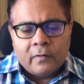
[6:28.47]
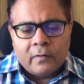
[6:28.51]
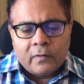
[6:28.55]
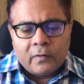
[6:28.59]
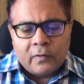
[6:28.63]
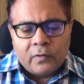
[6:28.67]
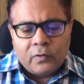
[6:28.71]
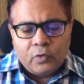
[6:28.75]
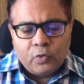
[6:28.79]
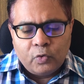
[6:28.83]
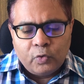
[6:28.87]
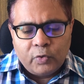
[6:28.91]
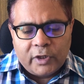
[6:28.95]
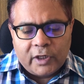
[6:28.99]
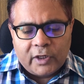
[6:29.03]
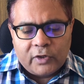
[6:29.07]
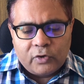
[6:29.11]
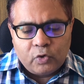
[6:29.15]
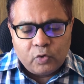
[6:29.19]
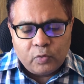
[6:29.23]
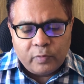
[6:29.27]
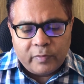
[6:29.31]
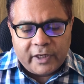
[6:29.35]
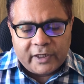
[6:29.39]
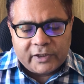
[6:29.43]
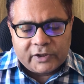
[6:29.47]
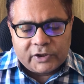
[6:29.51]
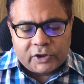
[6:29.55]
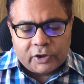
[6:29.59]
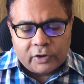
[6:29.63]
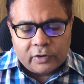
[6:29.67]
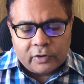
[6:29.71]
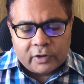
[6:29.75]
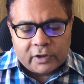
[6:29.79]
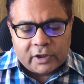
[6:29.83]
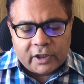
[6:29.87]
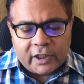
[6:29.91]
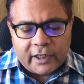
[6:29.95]
you need to make
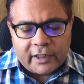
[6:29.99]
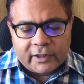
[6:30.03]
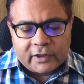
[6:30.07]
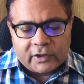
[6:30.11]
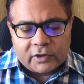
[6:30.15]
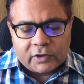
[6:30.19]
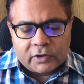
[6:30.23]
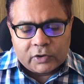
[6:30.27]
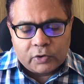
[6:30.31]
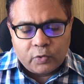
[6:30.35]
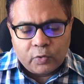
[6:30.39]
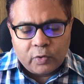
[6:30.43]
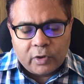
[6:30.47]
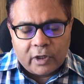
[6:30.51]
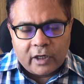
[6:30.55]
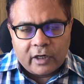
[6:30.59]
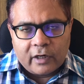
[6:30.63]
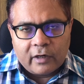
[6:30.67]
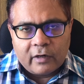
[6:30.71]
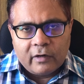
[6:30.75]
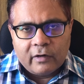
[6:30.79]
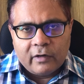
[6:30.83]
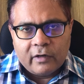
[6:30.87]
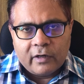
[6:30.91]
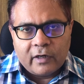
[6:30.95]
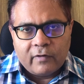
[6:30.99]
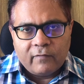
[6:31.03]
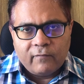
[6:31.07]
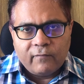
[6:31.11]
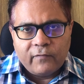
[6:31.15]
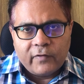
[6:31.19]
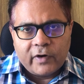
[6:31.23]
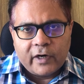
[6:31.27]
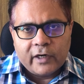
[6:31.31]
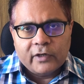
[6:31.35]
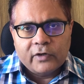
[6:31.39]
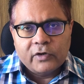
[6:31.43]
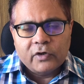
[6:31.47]
sure that you are in
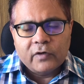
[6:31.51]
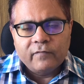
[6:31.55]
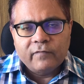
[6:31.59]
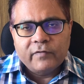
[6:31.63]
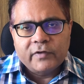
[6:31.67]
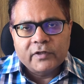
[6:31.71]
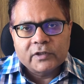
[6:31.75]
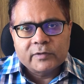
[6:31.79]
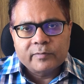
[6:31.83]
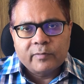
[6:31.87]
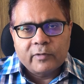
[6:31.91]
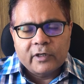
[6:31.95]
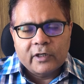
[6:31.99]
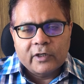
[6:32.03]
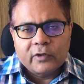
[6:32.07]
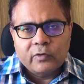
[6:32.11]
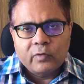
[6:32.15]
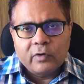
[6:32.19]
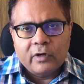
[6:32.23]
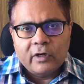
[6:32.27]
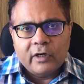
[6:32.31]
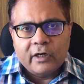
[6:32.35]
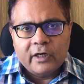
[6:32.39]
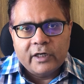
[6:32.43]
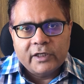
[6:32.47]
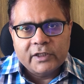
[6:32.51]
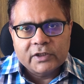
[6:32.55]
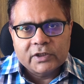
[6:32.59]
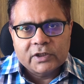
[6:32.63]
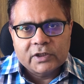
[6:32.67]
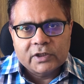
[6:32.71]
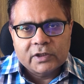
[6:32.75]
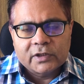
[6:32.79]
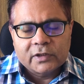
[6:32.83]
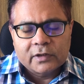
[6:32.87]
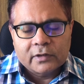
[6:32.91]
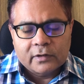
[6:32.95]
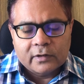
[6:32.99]
front of this particular list.